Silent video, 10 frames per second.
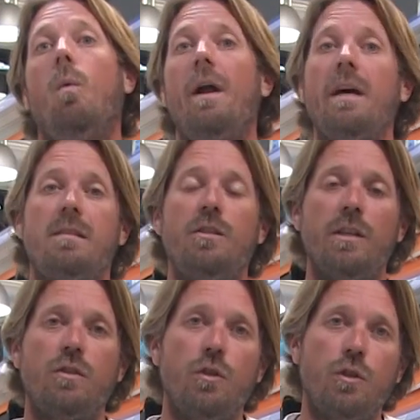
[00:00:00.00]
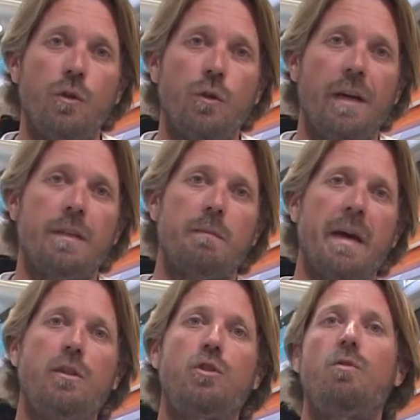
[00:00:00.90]
what I suggest you do is
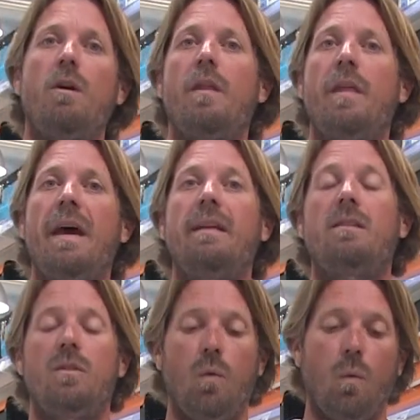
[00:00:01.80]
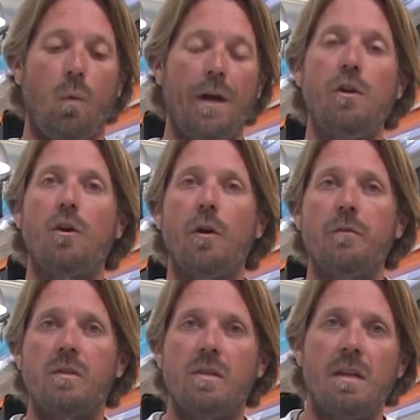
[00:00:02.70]
make sure that when you go
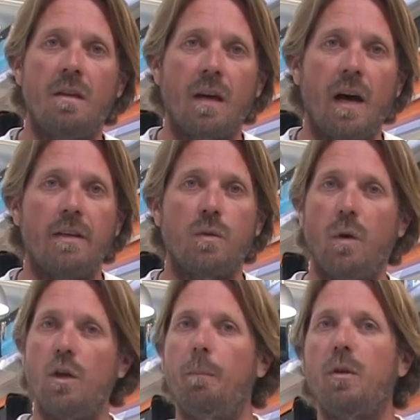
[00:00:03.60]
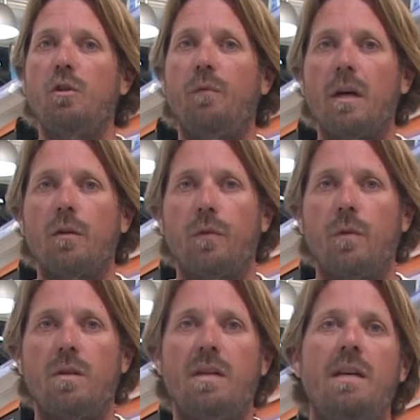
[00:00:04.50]
and see the guys and when you put your vehicle
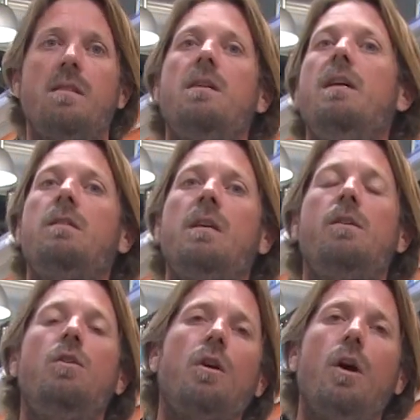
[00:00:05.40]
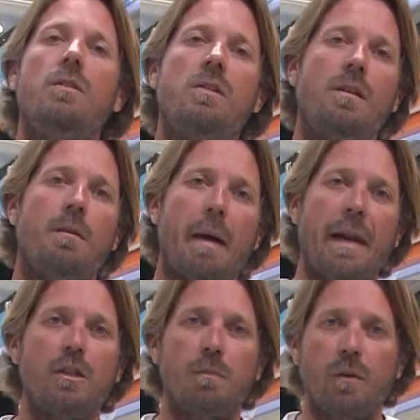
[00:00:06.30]
through the test, is that you go and see the
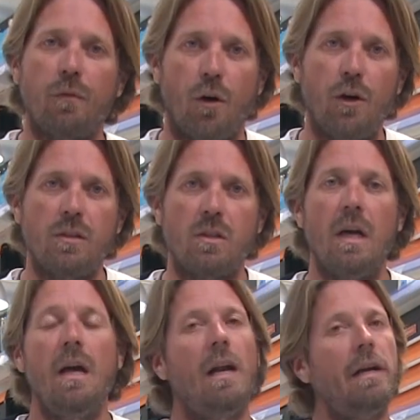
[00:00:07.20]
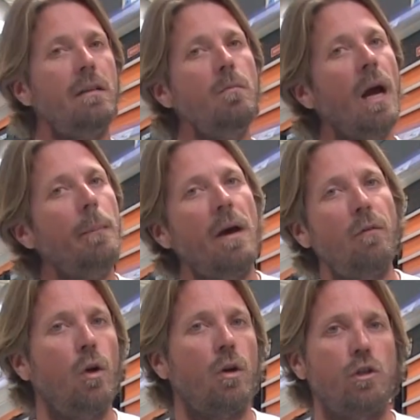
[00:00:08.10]
management first. Let them come
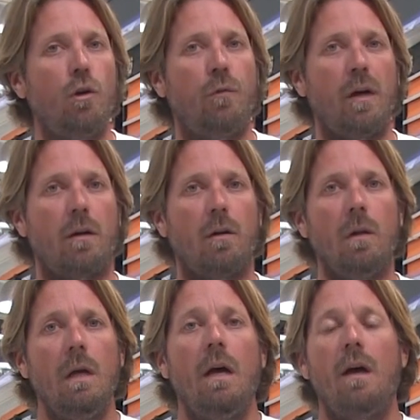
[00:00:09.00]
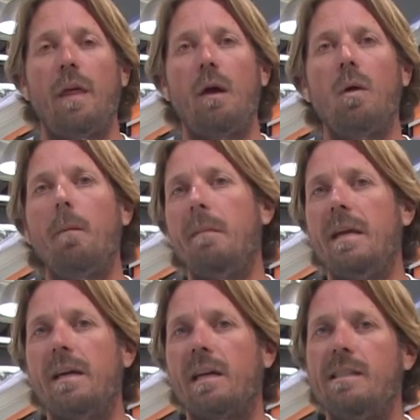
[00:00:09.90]
have a look at your vehicle. They will
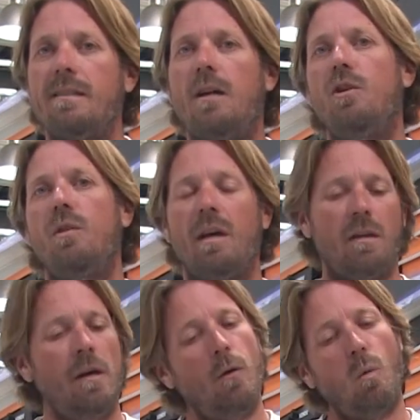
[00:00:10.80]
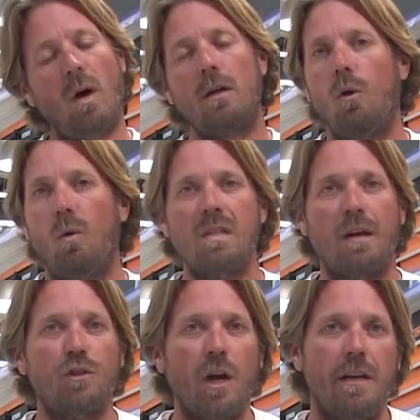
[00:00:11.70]
immediately tell you that what laws
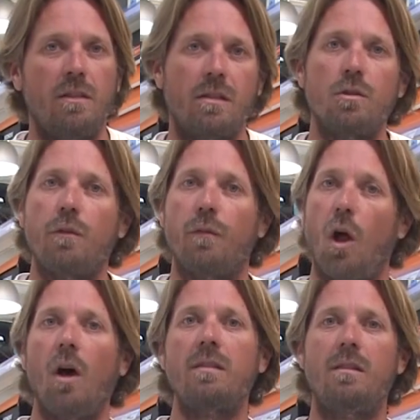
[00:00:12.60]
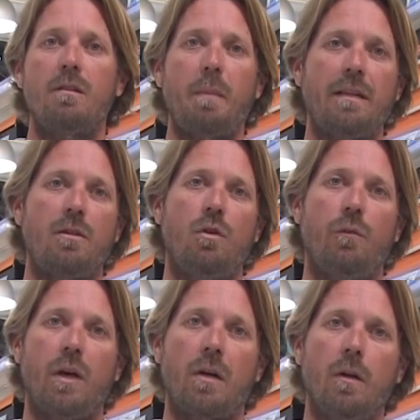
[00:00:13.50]
have changed since you've last inspected
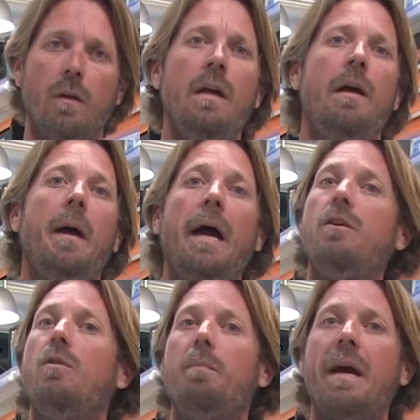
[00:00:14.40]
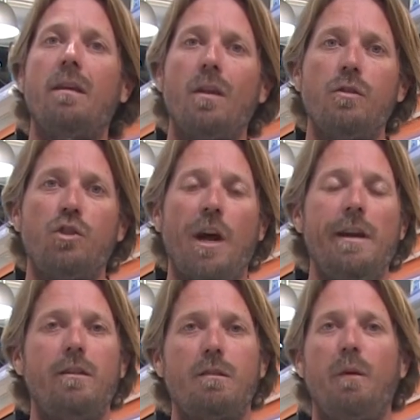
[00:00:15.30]
your vehicle, and you make those
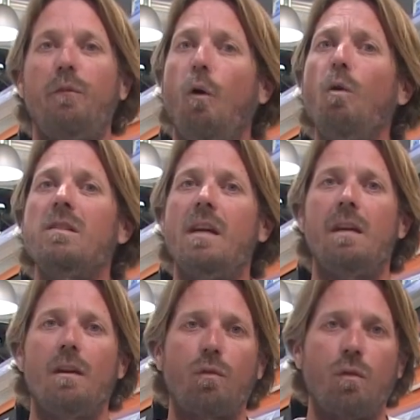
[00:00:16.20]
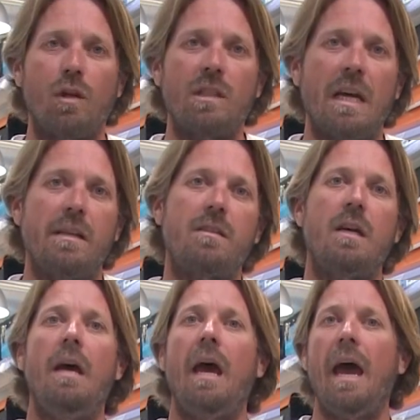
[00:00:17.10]
changes before sending it through the test
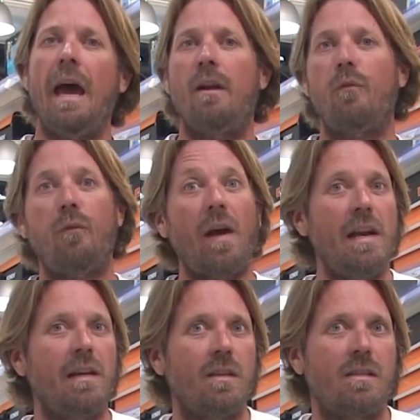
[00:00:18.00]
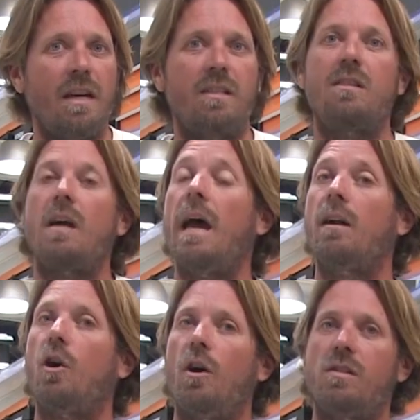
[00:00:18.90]
and failing the test
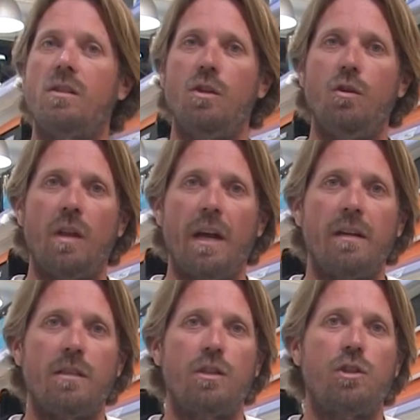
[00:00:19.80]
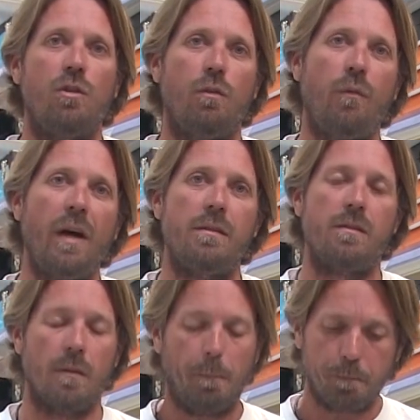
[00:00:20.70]
and costing you that additional
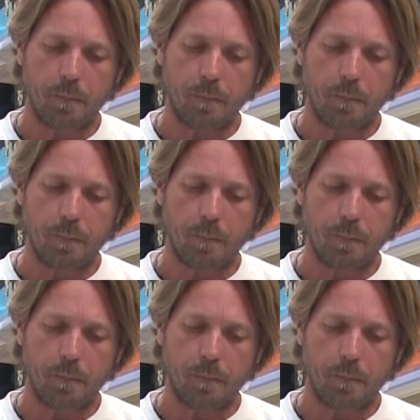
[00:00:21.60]
funds.